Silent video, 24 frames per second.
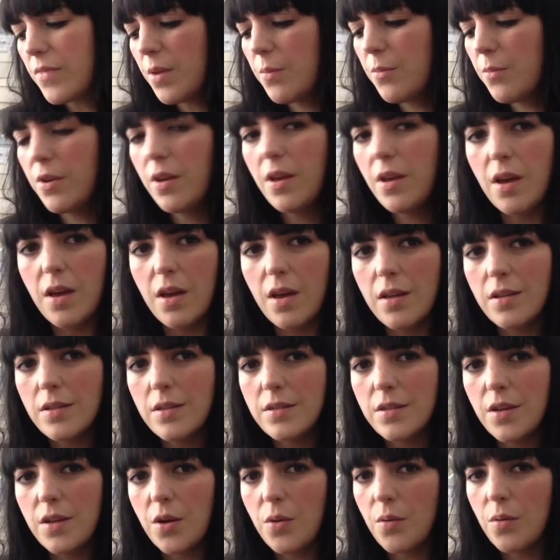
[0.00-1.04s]
But yeah,
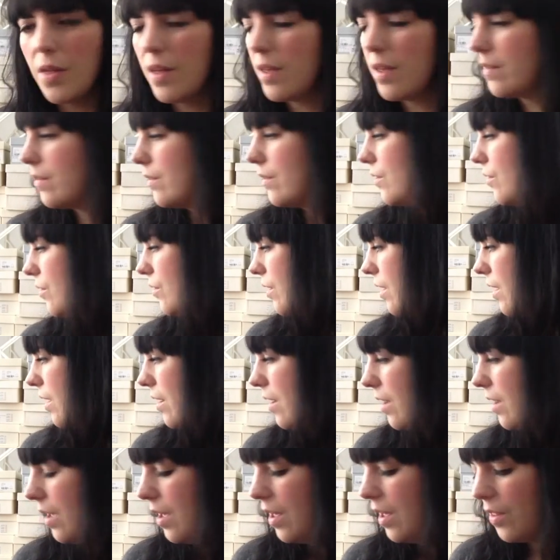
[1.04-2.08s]
so that's
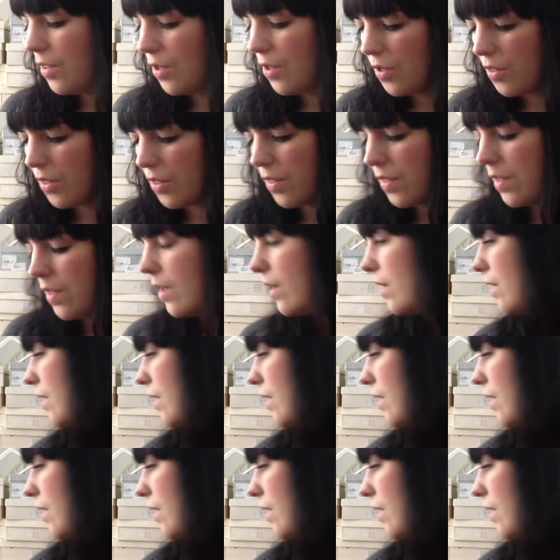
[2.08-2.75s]
annoying. The other thing